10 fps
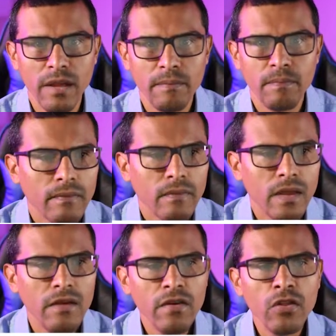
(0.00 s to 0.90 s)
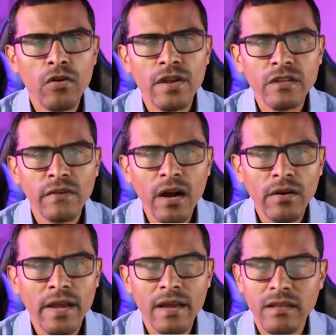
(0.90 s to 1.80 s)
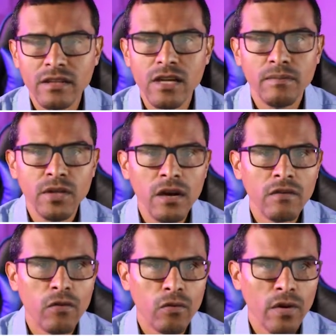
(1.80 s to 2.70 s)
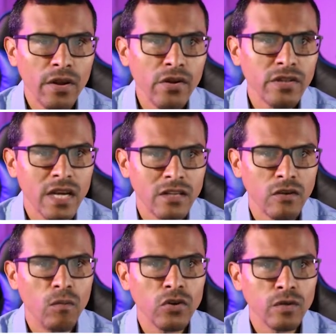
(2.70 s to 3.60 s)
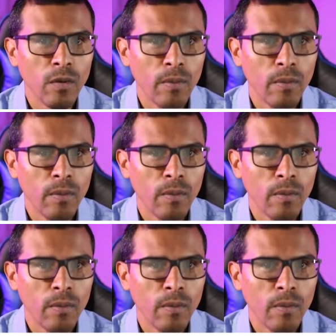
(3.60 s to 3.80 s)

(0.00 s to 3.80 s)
name. Even though this file can get the job done for running your tests on multiple